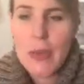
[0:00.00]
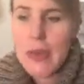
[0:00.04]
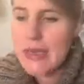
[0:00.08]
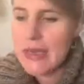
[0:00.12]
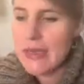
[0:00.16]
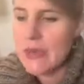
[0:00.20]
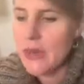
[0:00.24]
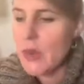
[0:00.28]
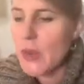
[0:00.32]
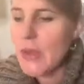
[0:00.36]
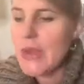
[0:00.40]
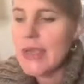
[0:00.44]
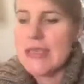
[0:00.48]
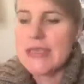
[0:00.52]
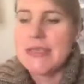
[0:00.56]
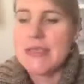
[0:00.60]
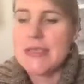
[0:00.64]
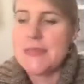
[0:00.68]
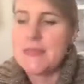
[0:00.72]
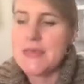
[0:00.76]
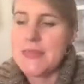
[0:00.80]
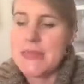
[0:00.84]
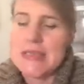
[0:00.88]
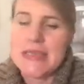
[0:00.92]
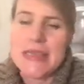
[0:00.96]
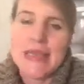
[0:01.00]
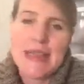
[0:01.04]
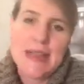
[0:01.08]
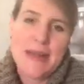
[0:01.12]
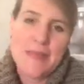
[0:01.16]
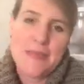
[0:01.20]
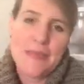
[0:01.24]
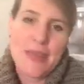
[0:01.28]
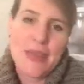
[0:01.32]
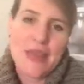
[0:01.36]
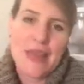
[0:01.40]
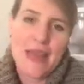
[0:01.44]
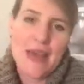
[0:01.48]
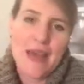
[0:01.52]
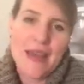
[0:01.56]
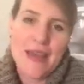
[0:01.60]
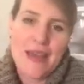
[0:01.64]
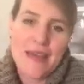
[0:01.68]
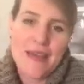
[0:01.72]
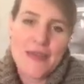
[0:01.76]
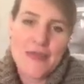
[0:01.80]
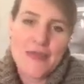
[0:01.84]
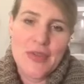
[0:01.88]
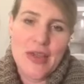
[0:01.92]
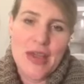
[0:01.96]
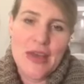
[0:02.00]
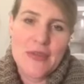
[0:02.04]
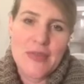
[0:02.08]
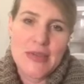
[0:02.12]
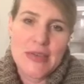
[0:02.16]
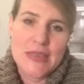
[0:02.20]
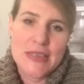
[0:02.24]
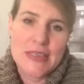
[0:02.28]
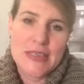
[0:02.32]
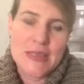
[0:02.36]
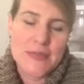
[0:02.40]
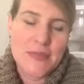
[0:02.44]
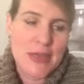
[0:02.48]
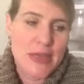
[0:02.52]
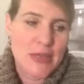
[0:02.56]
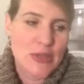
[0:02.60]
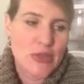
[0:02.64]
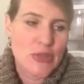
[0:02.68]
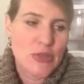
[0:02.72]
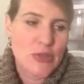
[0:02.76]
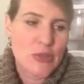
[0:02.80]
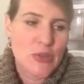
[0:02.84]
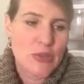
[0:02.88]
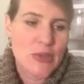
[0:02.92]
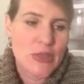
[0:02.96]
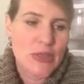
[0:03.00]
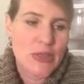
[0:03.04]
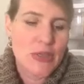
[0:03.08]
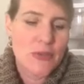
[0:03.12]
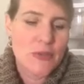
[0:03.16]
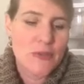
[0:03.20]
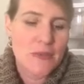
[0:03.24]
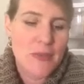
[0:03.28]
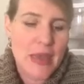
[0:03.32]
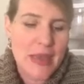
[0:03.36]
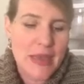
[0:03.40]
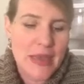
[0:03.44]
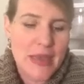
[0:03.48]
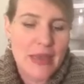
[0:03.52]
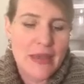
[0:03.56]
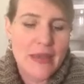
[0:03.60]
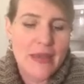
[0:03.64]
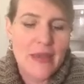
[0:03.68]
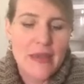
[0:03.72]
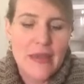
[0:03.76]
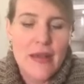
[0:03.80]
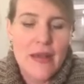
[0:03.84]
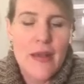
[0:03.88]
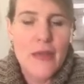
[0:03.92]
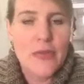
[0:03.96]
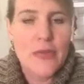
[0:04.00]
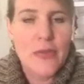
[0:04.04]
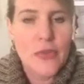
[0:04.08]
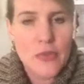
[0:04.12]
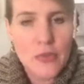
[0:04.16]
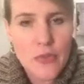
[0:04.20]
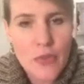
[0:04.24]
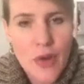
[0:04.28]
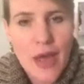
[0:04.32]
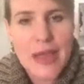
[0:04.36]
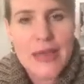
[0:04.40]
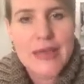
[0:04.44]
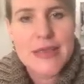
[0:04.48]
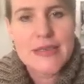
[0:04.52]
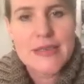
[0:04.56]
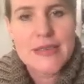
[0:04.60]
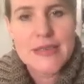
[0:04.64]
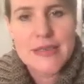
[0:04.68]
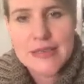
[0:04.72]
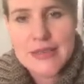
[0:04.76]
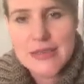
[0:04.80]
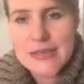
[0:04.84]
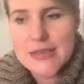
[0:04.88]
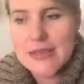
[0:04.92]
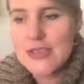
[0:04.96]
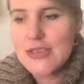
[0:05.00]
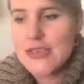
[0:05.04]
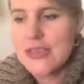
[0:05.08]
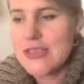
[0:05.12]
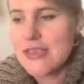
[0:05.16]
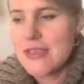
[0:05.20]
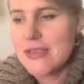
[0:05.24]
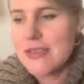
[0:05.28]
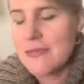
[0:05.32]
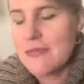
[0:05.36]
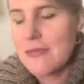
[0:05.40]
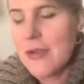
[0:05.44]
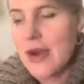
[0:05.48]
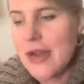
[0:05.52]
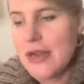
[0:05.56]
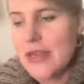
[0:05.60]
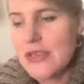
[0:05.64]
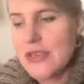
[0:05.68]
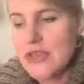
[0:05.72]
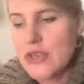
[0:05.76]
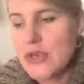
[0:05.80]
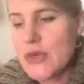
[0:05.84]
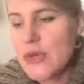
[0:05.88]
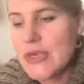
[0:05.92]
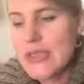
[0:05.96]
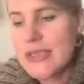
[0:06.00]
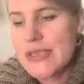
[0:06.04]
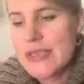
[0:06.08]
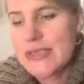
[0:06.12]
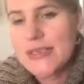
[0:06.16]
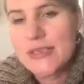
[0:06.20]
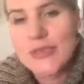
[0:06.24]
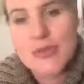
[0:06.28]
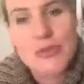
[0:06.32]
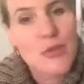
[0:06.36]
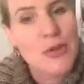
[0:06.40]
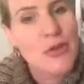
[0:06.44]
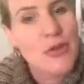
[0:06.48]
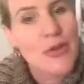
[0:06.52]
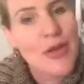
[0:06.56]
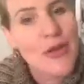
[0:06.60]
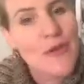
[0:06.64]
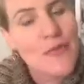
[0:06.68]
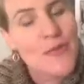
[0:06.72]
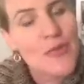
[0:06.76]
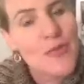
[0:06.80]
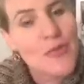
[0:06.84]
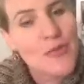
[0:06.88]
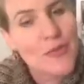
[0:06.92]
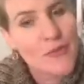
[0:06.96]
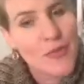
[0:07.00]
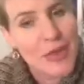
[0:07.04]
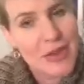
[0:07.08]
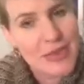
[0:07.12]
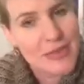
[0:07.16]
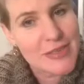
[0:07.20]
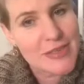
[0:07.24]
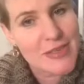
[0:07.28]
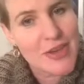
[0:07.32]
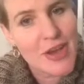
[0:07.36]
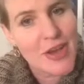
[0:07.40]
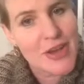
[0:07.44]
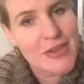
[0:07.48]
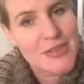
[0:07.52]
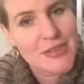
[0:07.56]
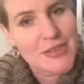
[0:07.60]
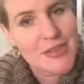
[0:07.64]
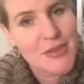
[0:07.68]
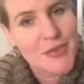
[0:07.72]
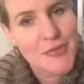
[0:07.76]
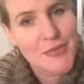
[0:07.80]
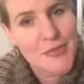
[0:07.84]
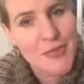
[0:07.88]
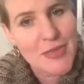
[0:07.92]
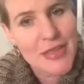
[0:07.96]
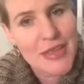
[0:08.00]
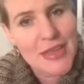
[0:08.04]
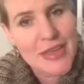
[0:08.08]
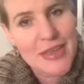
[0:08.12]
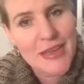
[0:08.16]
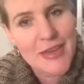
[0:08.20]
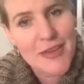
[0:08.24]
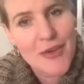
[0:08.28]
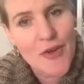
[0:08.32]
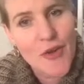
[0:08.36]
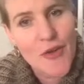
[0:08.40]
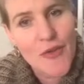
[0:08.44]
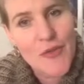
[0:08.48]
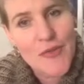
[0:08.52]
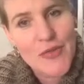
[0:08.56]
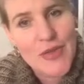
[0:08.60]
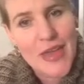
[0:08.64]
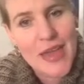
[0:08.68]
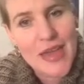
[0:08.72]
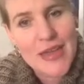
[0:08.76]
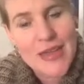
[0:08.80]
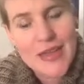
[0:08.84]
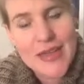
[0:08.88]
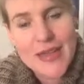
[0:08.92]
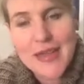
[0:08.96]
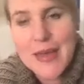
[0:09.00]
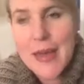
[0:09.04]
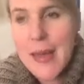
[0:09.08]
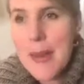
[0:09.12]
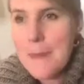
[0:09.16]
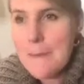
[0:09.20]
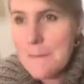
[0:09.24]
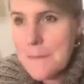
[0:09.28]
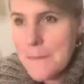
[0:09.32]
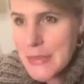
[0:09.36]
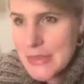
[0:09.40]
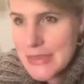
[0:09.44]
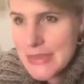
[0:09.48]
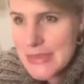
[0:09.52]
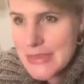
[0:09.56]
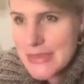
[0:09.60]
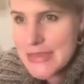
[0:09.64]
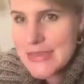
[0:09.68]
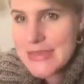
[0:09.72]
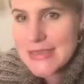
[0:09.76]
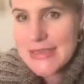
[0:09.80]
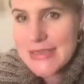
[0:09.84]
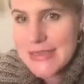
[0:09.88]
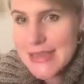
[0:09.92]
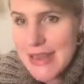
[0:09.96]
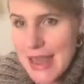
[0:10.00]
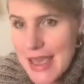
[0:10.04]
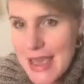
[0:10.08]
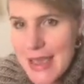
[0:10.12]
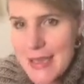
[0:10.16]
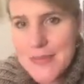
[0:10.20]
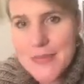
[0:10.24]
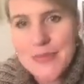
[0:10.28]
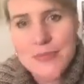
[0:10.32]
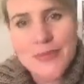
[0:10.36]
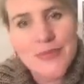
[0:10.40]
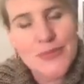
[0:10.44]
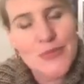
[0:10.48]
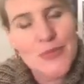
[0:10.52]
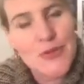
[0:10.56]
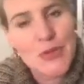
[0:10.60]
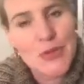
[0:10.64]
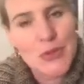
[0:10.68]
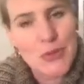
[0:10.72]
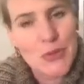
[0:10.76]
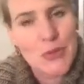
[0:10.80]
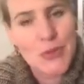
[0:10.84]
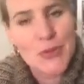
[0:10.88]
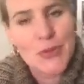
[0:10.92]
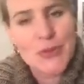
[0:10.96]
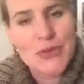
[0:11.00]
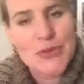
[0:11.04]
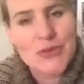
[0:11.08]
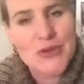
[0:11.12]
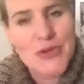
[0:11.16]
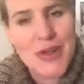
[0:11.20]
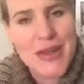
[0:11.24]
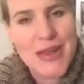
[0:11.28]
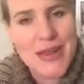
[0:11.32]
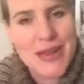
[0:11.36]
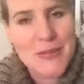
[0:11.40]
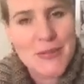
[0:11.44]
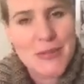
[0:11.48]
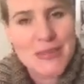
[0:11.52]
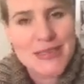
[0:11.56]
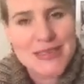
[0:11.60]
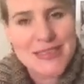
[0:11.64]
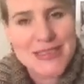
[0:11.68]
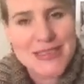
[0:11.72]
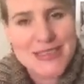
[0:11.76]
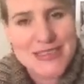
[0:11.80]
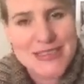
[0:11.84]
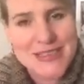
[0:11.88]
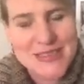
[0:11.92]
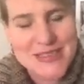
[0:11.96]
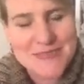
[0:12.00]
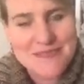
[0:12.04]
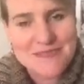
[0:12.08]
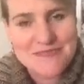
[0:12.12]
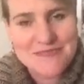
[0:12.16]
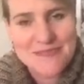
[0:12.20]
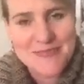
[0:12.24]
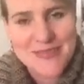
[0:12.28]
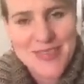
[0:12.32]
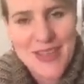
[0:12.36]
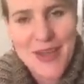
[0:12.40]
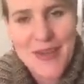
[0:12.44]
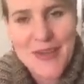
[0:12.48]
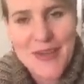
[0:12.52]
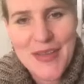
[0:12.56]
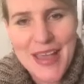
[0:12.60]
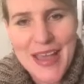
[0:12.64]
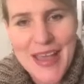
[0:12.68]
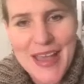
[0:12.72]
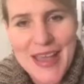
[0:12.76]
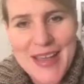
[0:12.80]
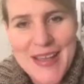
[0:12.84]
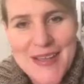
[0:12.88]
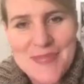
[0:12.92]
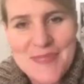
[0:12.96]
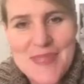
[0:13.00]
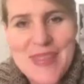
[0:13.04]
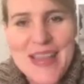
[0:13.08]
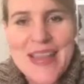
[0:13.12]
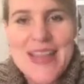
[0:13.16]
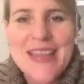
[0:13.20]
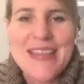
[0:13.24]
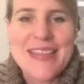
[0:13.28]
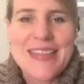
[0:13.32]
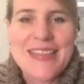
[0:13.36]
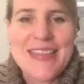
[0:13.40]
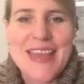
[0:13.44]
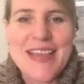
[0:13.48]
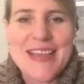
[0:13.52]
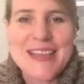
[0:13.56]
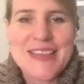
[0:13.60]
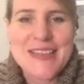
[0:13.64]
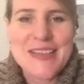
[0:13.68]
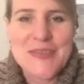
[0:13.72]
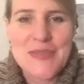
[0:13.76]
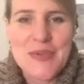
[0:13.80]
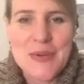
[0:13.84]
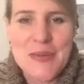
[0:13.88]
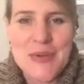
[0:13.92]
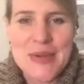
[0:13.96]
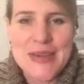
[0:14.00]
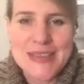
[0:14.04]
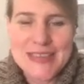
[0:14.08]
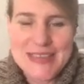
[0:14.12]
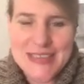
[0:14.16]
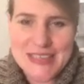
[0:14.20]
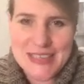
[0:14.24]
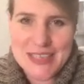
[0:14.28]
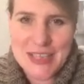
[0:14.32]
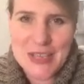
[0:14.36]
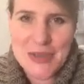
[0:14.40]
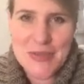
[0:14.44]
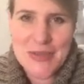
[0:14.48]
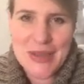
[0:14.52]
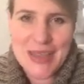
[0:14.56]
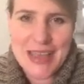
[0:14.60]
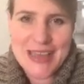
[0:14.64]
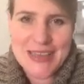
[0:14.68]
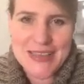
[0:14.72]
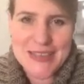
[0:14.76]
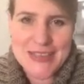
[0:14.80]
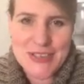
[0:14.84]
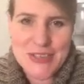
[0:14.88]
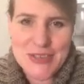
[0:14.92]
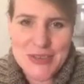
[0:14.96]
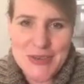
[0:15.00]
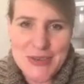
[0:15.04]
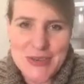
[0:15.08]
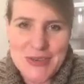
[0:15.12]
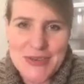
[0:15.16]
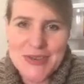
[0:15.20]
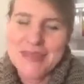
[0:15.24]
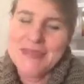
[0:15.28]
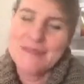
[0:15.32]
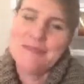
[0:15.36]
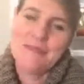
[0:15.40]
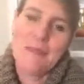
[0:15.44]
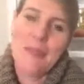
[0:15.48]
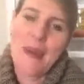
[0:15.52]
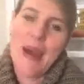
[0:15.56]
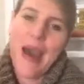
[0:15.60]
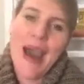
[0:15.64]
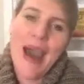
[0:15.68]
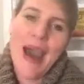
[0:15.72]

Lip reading: quick tips that I have covered to make sure that you're making the right decisions and the right choices when you have the fun task of thinking of a business name for your training business. Okay. Thanks everyone. See you again soon. Bye.